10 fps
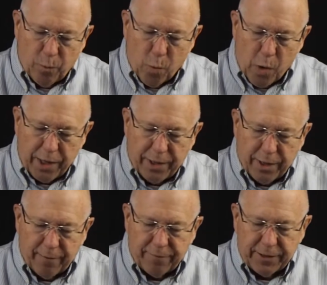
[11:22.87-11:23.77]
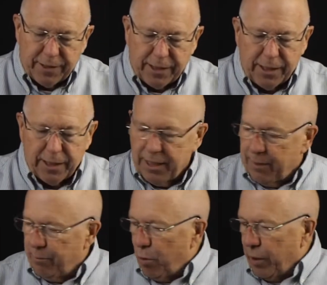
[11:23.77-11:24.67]
one of the
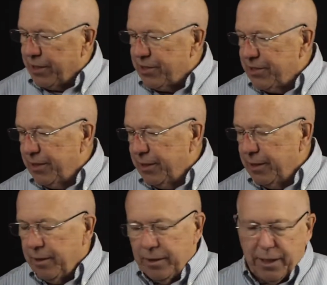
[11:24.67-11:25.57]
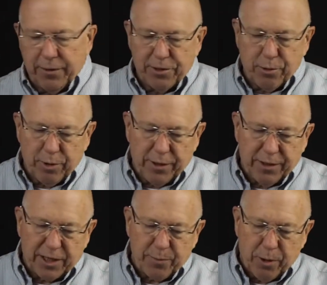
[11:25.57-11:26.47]
points in
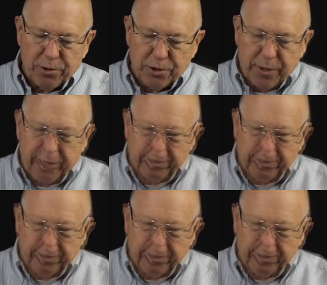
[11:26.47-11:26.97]
the exposure triangle.